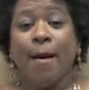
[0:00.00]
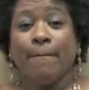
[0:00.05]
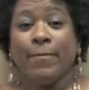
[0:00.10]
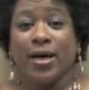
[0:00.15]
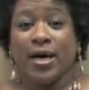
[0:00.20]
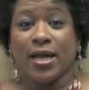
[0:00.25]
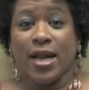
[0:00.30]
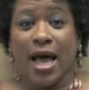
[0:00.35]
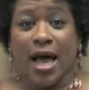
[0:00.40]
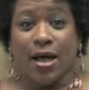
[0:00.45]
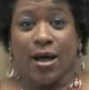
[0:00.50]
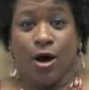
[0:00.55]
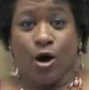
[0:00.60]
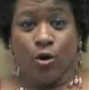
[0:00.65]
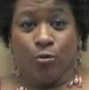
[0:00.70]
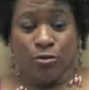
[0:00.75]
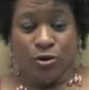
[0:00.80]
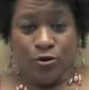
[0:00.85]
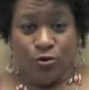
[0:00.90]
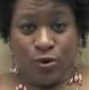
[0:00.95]
But I
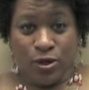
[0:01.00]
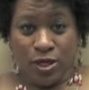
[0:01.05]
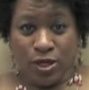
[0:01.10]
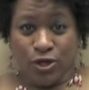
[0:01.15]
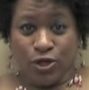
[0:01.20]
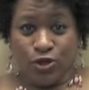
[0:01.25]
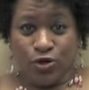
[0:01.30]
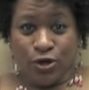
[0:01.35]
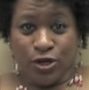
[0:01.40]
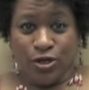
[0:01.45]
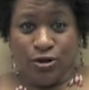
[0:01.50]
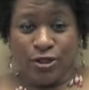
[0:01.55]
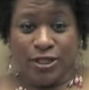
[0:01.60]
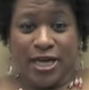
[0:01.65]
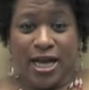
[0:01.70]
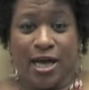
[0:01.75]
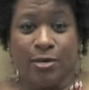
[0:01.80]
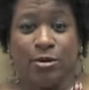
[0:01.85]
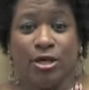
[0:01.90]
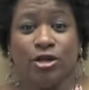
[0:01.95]
hope you will enjoy your
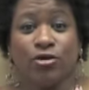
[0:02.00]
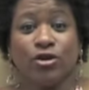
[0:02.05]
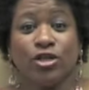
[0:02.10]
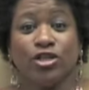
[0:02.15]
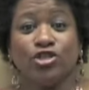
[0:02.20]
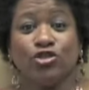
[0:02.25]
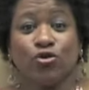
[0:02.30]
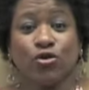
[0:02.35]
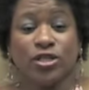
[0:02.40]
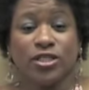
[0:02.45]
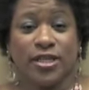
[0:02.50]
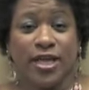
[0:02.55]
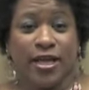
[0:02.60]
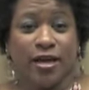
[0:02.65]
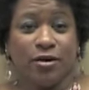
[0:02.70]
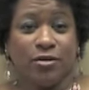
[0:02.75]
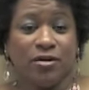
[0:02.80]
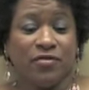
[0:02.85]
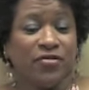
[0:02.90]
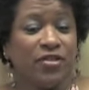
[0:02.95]
time here at
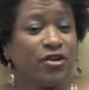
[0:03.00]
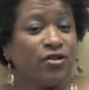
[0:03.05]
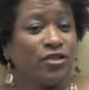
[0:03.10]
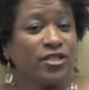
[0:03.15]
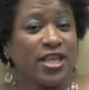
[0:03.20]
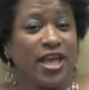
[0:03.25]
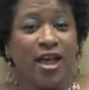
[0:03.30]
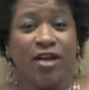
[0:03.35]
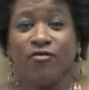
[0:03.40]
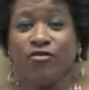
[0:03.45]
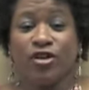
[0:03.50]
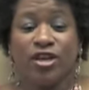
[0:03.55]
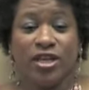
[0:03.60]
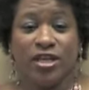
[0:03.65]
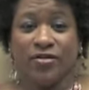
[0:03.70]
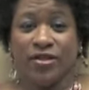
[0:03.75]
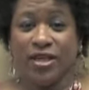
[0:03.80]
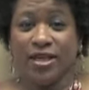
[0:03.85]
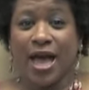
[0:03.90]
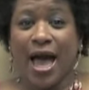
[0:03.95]
Georgetown. If there's ever
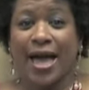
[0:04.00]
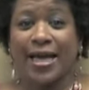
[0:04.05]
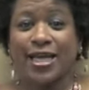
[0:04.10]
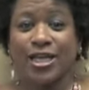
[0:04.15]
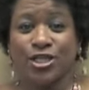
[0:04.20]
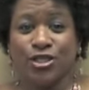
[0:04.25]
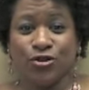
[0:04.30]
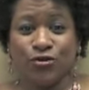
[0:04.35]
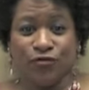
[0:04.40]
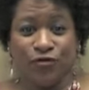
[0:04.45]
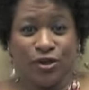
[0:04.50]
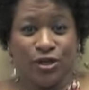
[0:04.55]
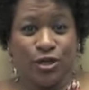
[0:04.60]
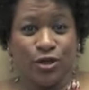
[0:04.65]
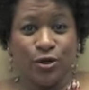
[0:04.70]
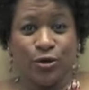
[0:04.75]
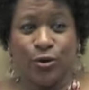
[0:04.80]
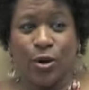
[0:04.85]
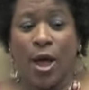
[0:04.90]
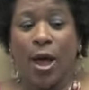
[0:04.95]
anything I can do for
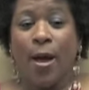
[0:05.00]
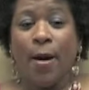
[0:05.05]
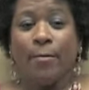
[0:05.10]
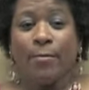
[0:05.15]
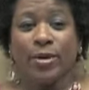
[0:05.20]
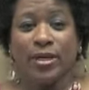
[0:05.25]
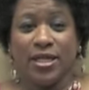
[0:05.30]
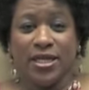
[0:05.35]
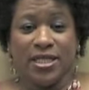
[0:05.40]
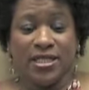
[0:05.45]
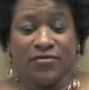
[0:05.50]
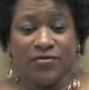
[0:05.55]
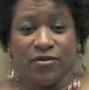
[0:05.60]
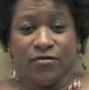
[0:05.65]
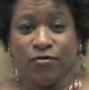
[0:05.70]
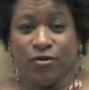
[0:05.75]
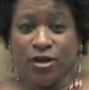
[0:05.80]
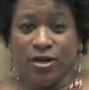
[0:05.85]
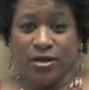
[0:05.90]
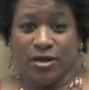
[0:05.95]
you, please feel
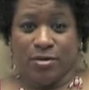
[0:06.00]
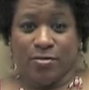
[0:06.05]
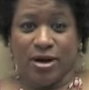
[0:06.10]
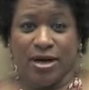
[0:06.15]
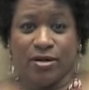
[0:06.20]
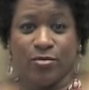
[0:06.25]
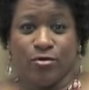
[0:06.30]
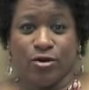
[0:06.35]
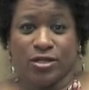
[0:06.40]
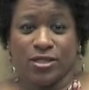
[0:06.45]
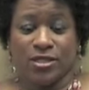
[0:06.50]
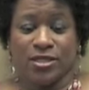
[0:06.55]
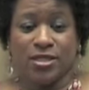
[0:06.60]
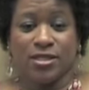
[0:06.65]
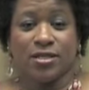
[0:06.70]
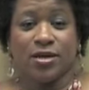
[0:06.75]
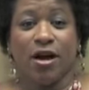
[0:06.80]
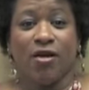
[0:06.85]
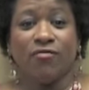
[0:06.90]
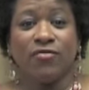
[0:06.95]
free to come by the
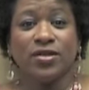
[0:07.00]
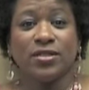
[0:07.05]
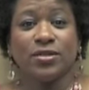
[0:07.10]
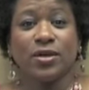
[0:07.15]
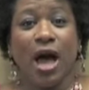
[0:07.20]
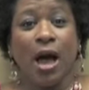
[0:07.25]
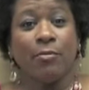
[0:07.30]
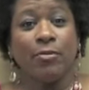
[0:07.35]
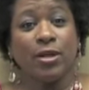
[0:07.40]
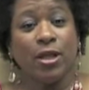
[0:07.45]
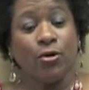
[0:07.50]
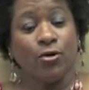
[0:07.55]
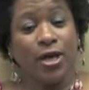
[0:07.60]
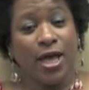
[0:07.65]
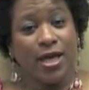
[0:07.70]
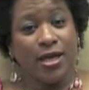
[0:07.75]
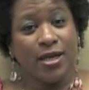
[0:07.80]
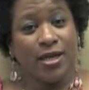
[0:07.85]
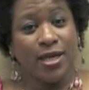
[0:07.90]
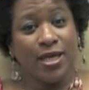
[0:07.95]
president's office. I'm
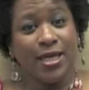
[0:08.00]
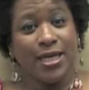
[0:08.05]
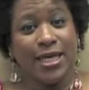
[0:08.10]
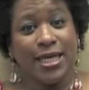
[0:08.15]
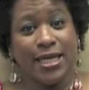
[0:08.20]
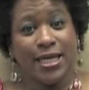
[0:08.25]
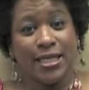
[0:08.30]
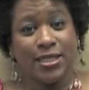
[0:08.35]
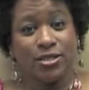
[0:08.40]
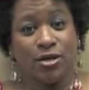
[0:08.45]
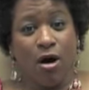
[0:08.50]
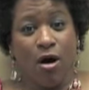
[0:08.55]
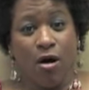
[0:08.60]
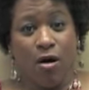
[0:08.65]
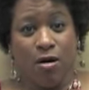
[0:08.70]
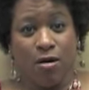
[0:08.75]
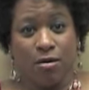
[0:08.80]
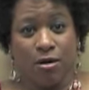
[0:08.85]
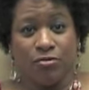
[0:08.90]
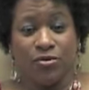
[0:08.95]
located in Giddings
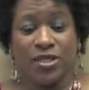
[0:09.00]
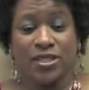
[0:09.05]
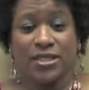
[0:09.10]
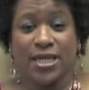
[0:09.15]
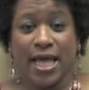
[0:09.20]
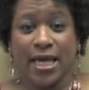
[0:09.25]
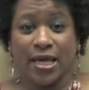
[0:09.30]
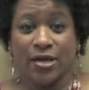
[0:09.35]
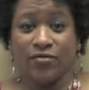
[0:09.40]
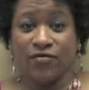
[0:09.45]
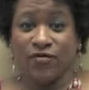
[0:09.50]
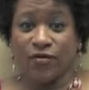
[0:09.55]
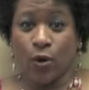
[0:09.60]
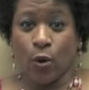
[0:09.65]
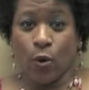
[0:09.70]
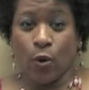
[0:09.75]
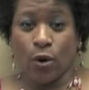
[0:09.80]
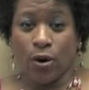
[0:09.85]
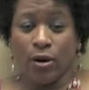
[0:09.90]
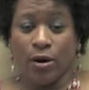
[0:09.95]
Hall on the second
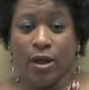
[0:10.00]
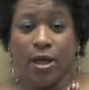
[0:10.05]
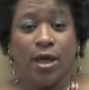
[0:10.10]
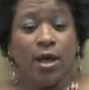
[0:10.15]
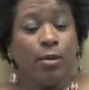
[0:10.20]
floor.